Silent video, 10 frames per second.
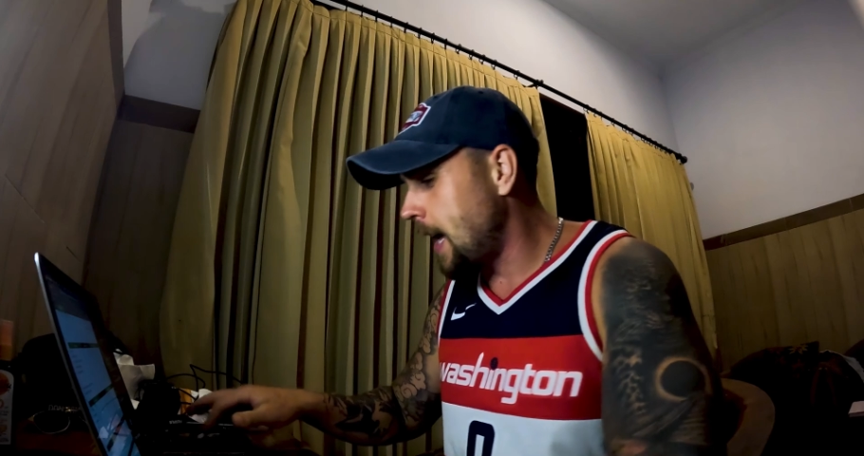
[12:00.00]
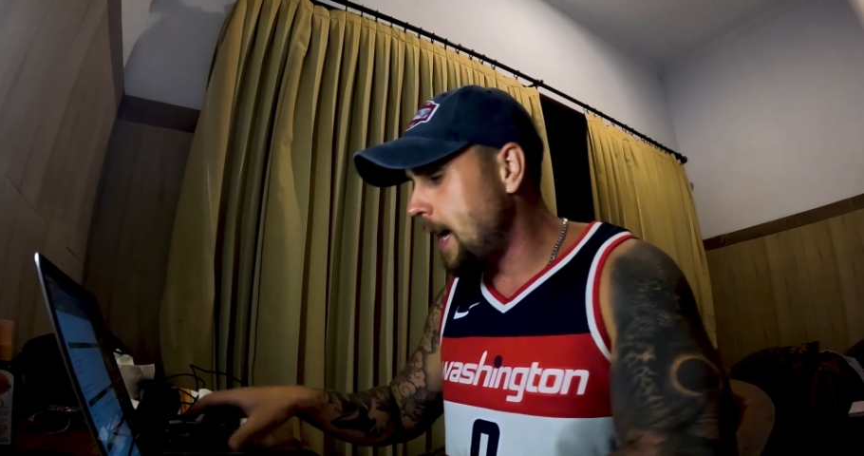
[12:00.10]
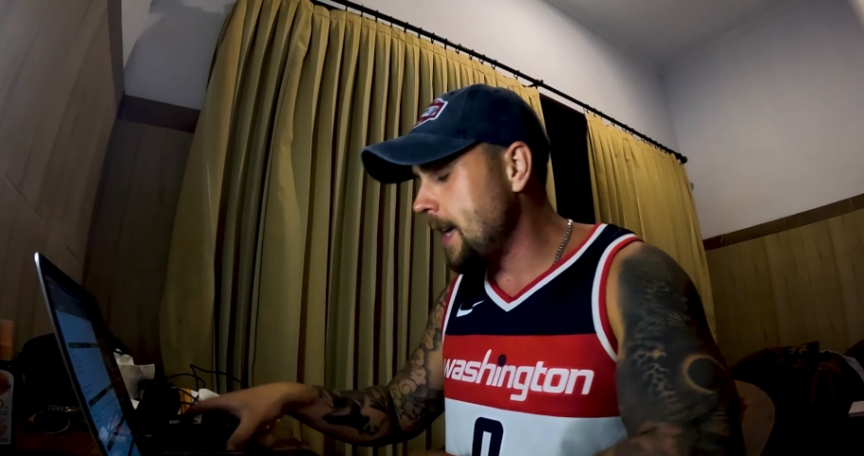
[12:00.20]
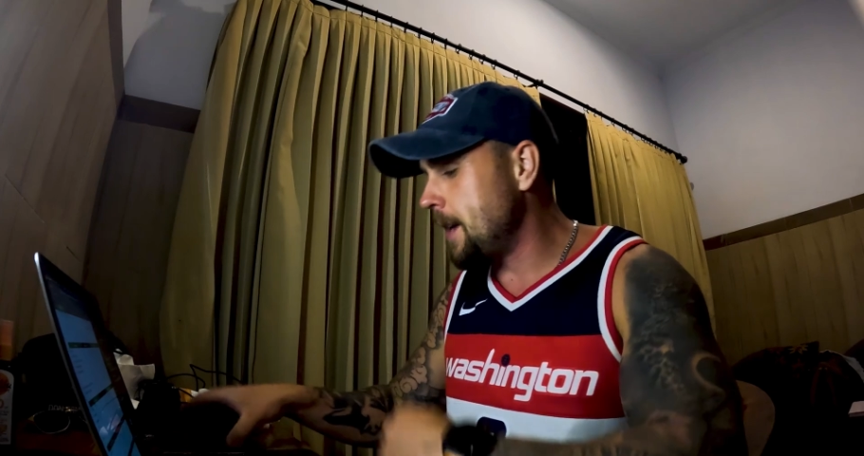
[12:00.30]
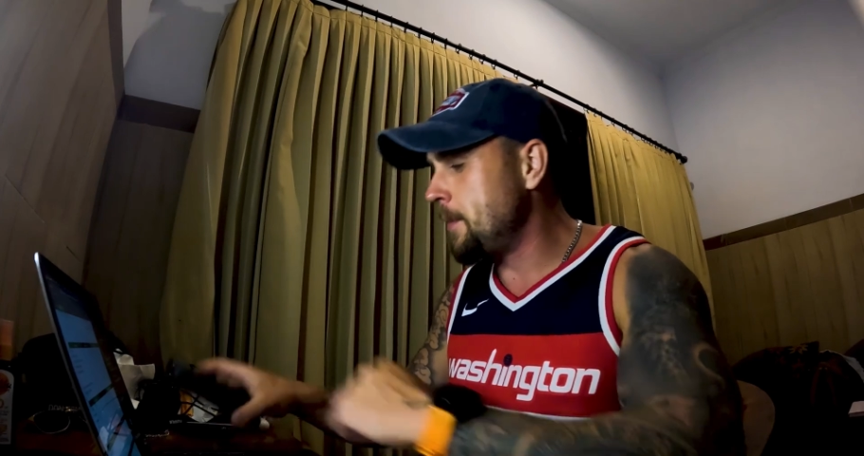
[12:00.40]
I
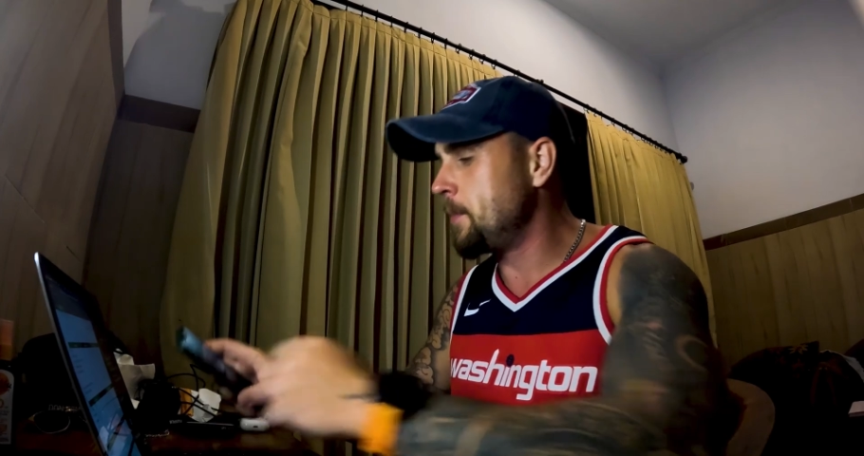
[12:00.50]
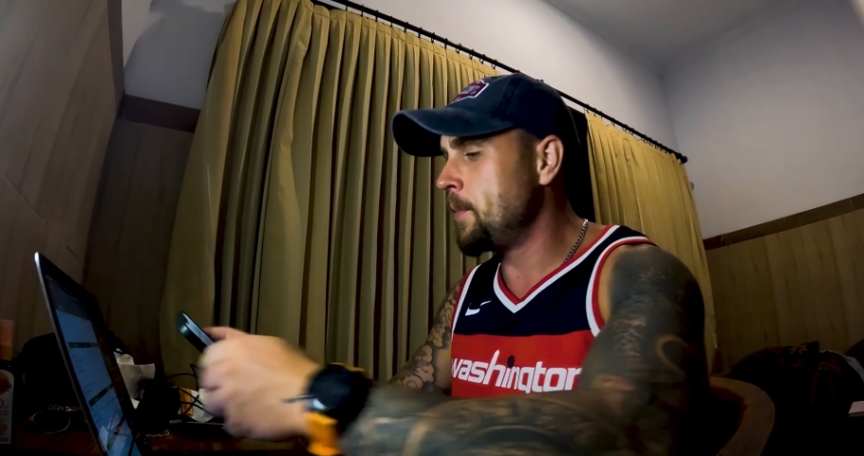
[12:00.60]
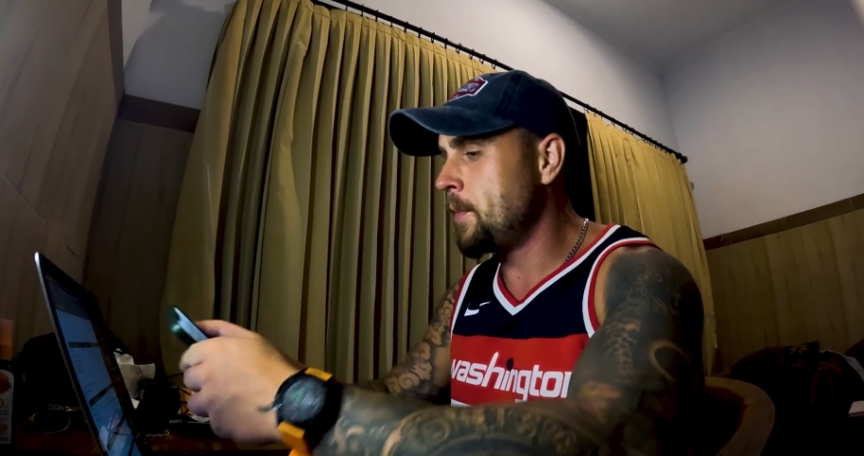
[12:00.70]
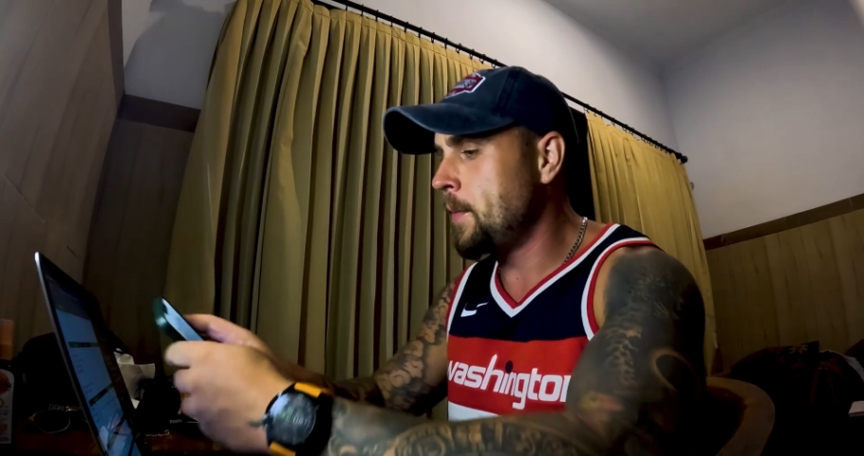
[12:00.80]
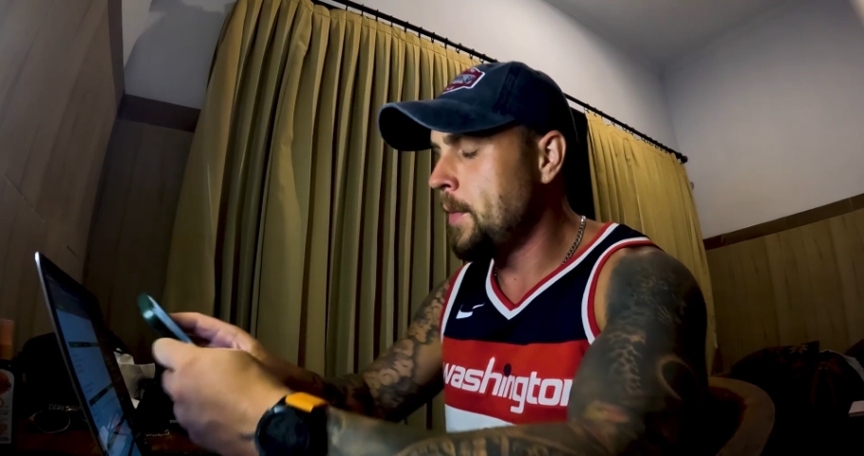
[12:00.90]

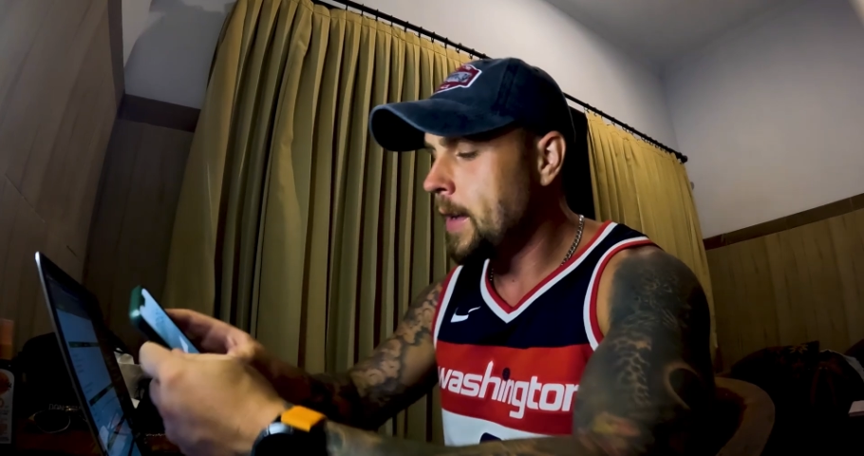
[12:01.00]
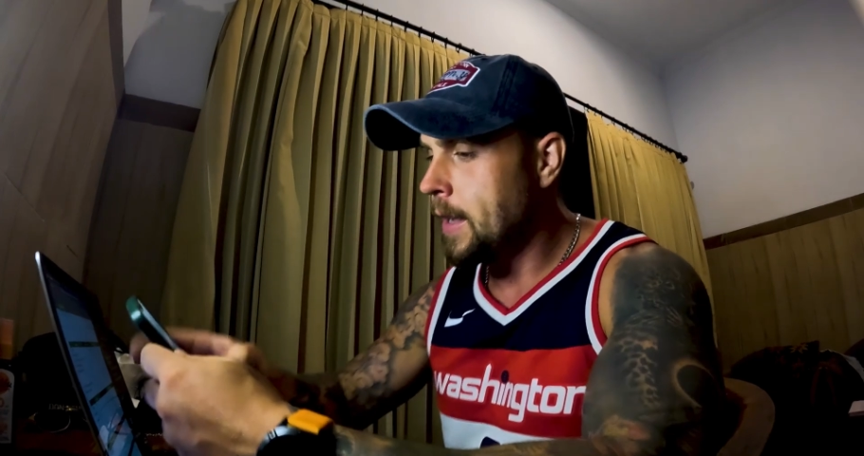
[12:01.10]
am